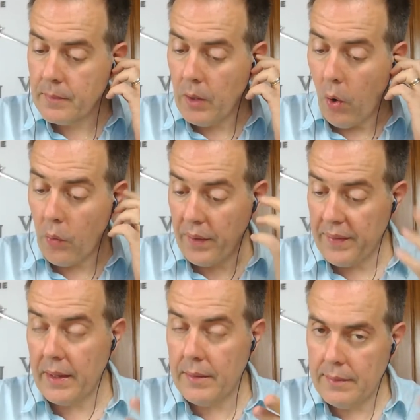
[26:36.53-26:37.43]

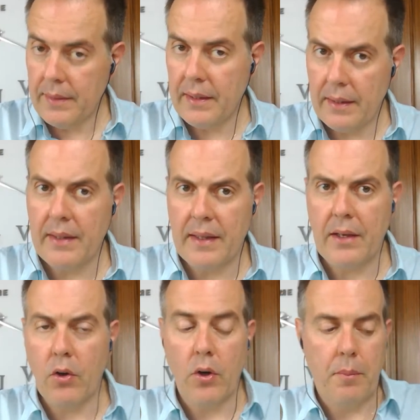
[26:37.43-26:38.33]
already in the
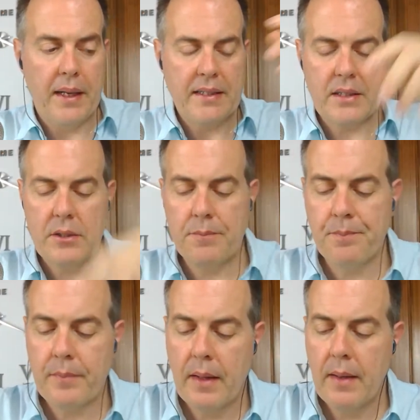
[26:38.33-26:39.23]
chloroplast.
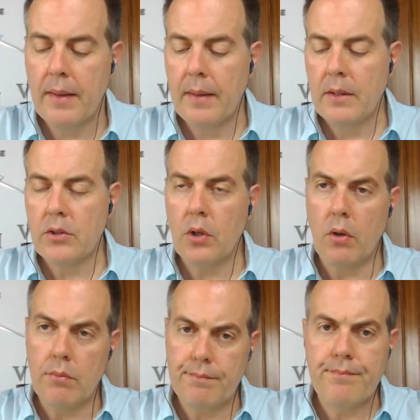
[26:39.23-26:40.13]

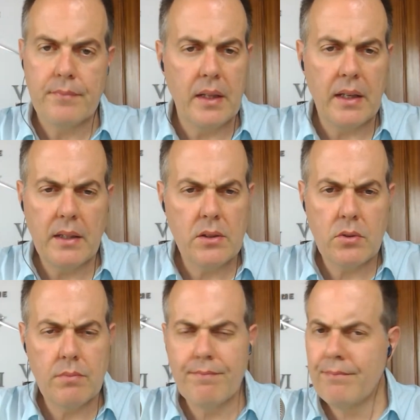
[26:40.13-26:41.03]
So if
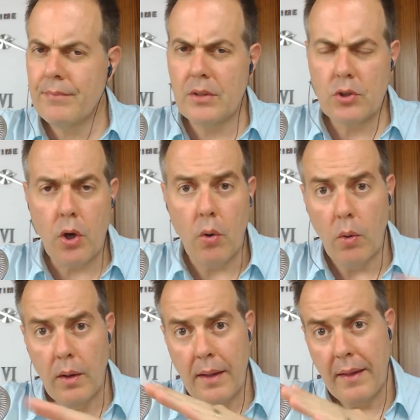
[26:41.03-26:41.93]

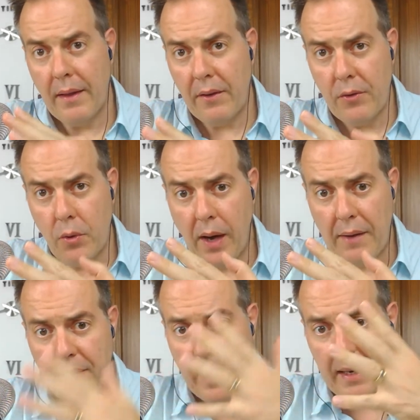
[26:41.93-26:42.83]
you
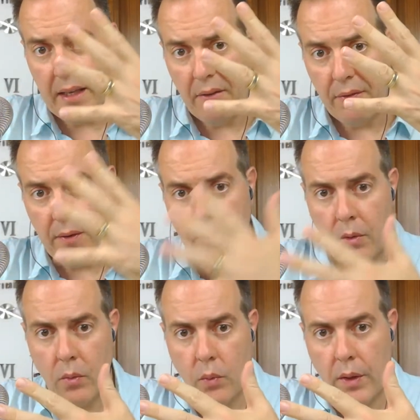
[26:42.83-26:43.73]
have a leaf
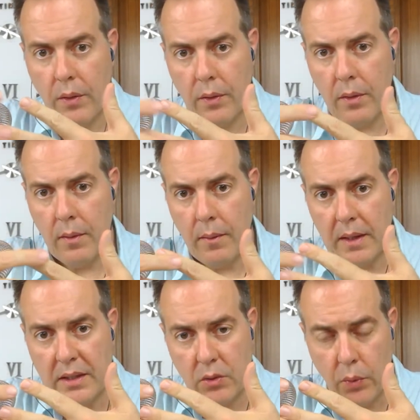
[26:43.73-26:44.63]
with
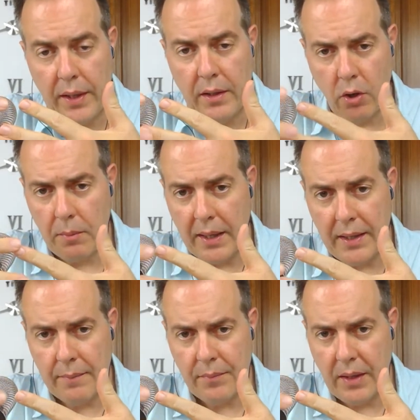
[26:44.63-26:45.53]
is green
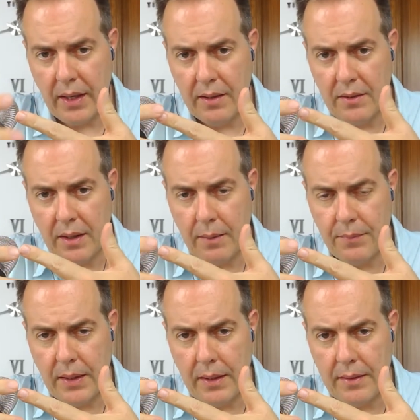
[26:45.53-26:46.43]
normally, and
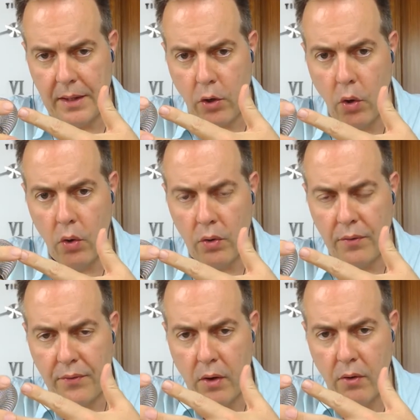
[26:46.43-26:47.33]
the color
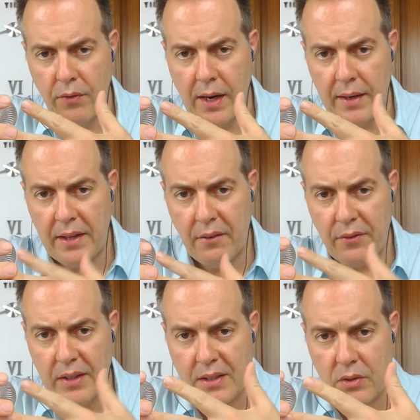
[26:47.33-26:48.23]
of a leaf
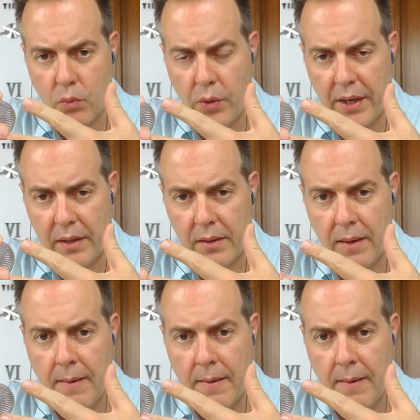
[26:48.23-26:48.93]
is green